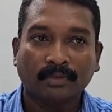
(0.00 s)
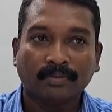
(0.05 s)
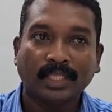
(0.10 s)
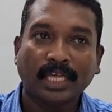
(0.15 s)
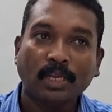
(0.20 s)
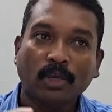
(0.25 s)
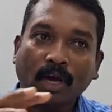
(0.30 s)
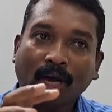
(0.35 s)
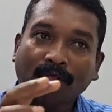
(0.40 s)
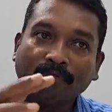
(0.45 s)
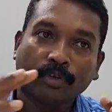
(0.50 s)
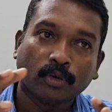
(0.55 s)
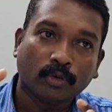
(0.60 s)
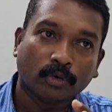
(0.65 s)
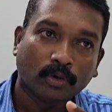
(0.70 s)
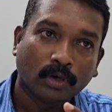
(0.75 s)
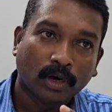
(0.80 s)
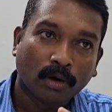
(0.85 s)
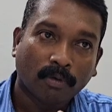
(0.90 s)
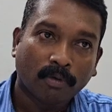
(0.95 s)
Then you have
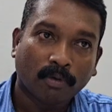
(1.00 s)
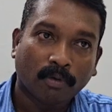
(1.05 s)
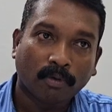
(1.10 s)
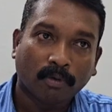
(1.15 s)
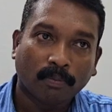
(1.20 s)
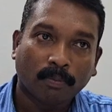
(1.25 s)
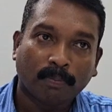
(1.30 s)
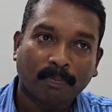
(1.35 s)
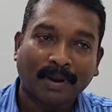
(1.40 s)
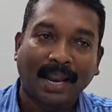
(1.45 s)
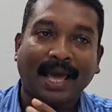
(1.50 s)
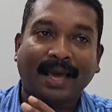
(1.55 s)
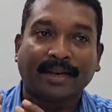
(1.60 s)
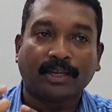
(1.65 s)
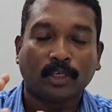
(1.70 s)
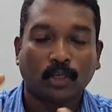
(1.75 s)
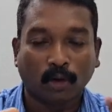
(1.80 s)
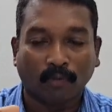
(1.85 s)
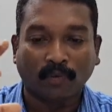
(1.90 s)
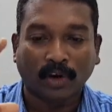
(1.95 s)
to
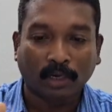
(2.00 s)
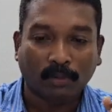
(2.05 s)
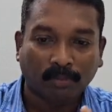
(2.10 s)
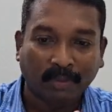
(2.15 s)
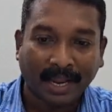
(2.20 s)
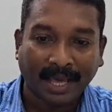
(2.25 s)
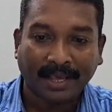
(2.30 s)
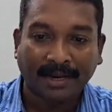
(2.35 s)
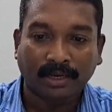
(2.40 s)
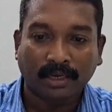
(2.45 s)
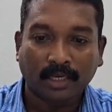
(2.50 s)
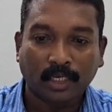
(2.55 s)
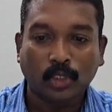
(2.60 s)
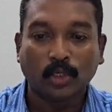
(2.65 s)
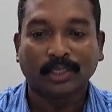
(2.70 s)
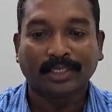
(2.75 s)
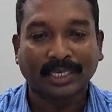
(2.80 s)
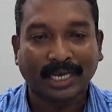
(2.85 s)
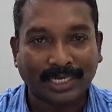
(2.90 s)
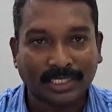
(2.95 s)
plan, your work plan,
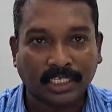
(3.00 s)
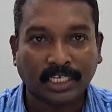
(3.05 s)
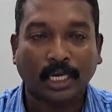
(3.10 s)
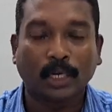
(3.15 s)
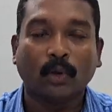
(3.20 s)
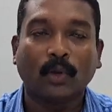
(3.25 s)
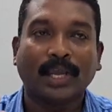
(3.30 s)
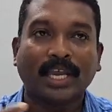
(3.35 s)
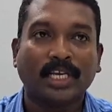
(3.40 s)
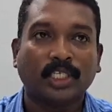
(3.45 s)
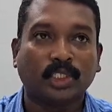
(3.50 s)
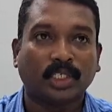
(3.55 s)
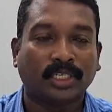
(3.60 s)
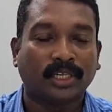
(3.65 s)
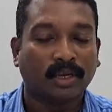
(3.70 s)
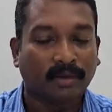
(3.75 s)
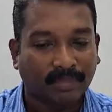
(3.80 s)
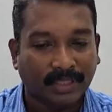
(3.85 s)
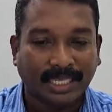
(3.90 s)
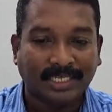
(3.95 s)
your task
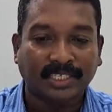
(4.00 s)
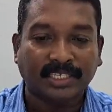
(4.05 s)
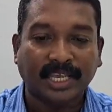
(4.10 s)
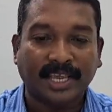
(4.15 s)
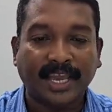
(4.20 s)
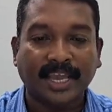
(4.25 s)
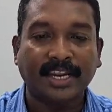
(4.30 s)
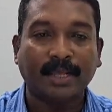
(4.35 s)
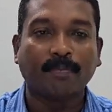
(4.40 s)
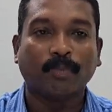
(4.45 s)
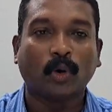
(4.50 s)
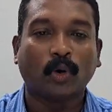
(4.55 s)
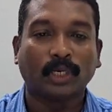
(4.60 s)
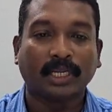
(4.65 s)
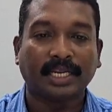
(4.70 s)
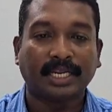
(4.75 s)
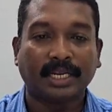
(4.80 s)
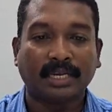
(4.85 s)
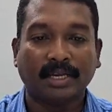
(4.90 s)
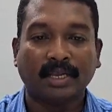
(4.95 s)
allocation. That's again
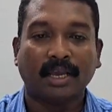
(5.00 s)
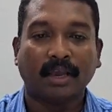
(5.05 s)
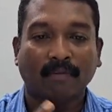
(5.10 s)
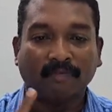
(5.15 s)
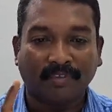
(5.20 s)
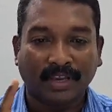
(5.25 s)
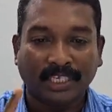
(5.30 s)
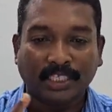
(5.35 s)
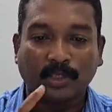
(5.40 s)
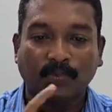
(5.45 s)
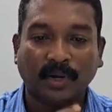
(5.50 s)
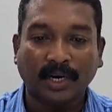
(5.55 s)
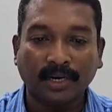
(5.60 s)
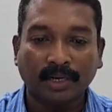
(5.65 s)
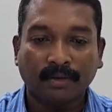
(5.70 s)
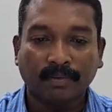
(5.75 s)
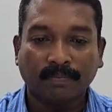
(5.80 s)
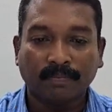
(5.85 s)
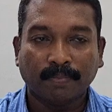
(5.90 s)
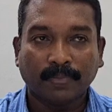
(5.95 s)
important in phase
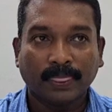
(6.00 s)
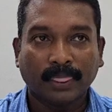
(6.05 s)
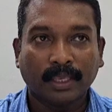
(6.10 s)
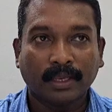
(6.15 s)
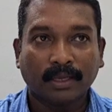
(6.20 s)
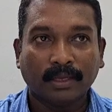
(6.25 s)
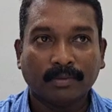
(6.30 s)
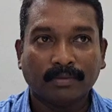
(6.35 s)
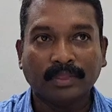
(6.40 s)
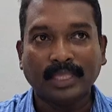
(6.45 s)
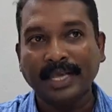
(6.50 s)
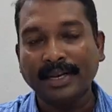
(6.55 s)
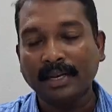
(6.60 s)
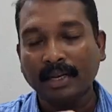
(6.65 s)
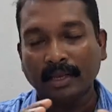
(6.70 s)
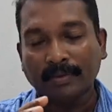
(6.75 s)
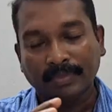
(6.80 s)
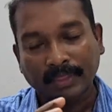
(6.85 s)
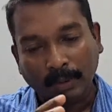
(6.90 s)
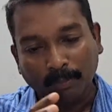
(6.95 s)
one.
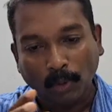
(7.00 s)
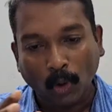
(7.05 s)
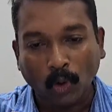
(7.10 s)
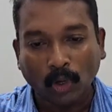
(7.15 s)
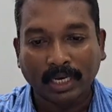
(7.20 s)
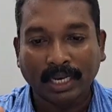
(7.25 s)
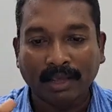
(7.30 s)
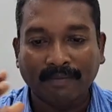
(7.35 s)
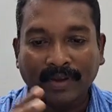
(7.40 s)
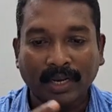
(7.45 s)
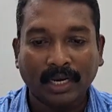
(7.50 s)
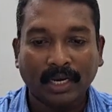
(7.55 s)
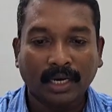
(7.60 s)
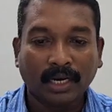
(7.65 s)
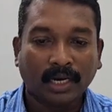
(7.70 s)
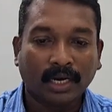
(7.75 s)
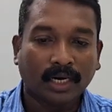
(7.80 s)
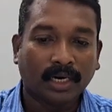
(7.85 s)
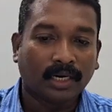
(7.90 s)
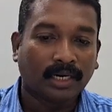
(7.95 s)
Then the block
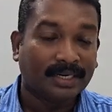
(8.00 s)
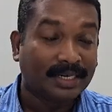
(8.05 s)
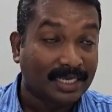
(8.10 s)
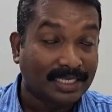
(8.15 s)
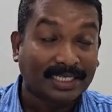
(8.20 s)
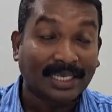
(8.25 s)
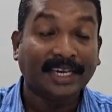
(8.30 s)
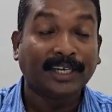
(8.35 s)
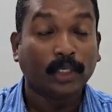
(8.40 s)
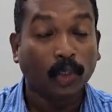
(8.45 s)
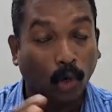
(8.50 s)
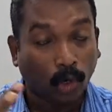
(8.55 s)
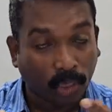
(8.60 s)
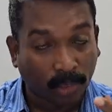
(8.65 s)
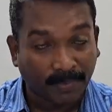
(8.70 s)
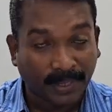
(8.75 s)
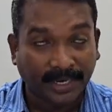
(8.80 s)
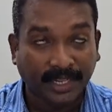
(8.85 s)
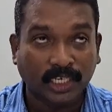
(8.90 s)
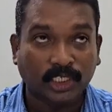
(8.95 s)
level uh, design
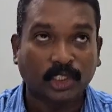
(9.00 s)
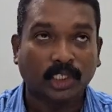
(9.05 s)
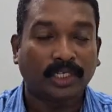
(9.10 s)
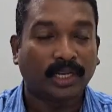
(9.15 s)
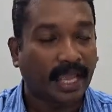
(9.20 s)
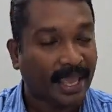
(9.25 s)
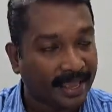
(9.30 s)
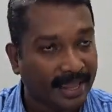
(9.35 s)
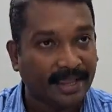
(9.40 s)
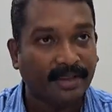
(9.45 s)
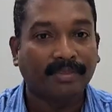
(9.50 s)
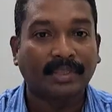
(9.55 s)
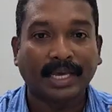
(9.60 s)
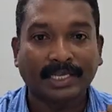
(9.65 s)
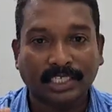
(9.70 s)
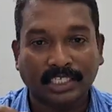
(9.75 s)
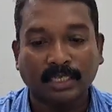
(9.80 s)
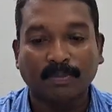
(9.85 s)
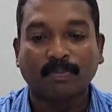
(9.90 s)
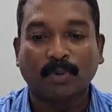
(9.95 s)
documentation, again
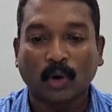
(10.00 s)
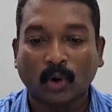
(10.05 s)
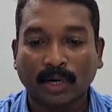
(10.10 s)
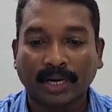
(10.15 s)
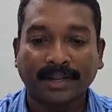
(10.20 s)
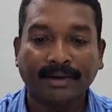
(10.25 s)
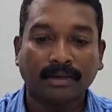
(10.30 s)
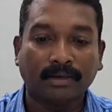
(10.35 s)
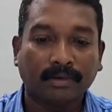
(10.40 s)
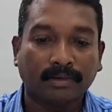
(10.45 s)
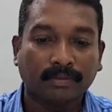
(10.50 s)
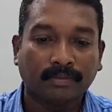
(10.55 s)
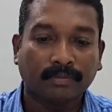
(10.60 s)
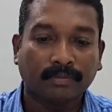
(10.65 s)
that's important.